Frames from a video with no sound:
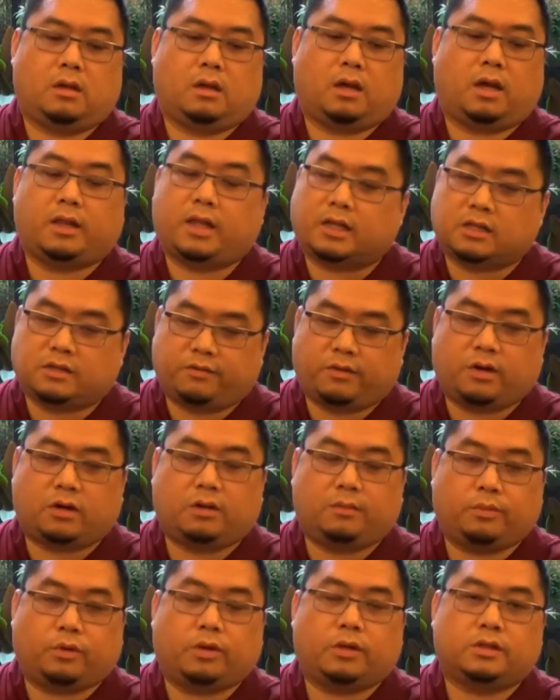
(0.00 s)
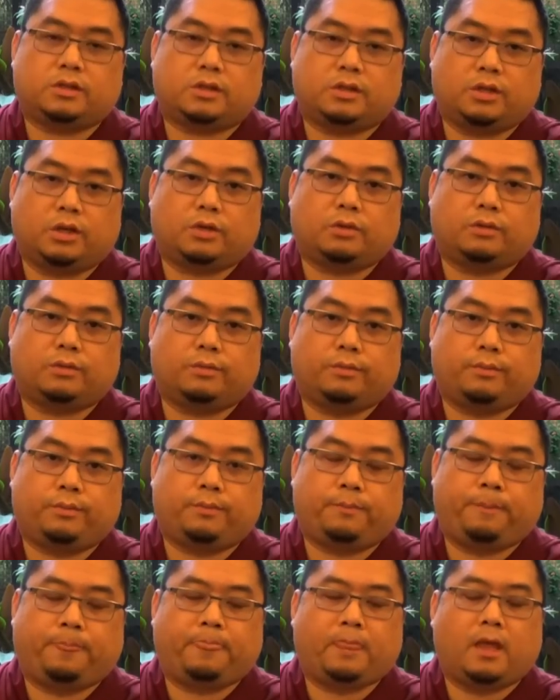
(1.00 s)
And that's very important to know.
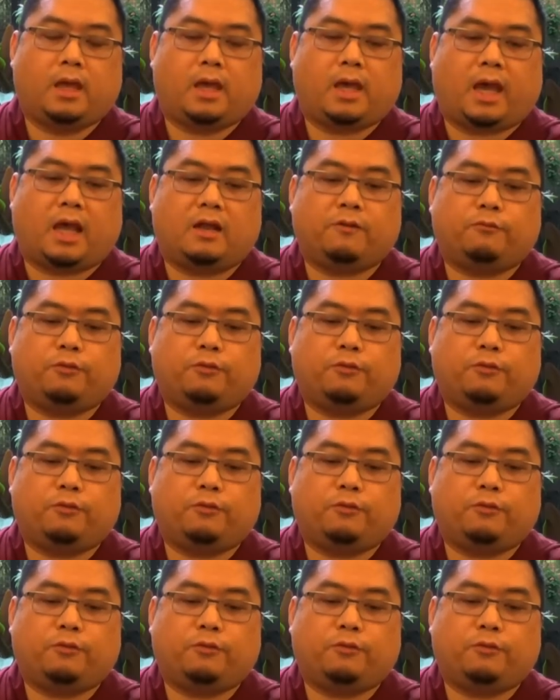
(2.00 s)
And